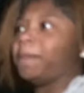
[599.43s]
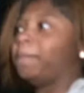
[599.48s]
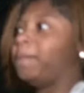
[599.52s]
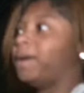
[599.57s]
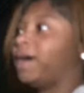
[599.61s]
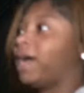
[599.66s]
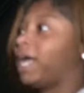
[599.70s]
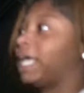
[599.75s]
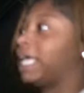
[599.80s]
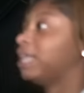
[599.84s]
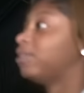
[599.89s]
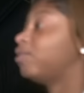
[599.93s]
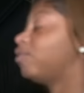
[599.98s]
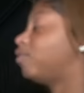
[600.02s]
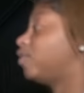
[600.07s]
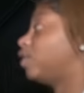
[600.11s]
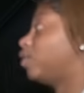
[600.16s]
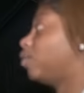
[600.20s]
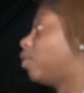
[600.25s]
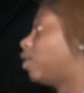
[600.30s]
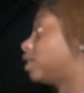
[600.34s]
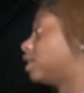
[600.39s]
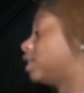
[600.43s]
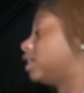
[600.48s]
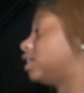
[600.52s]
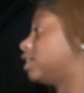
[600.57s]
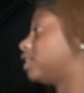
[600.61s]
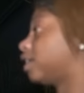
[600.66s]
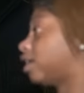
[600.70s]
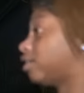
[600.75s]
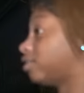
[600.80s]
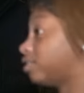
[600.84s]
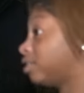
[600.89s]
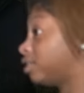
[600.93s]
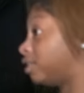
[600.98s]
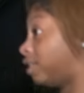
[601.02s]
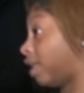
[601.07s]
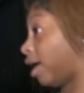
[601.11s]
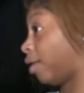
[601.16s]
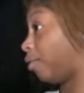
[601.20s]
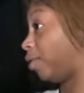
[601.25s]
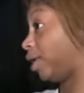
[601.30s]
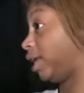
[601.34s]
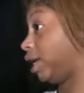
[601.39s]
But I guess we finna walk to his house. It's
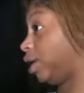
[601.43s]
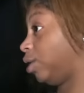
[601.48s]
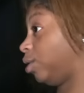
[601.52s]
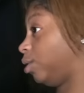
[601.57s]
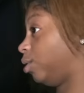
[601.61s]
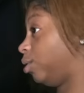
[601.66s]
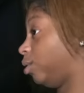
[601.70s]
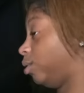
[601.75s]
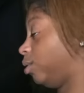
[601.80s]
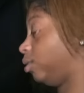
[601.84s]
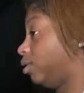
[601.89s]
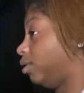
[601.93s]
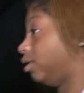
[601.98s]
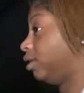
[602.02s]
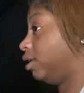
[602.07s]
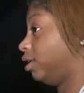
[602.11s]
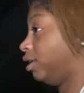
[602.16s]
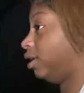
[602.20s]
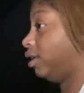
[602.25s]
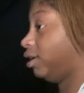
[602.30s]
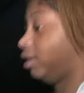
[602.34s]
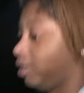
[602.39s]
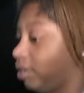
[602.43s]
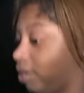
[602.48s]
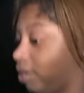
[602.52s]
that way though. Okay, come on.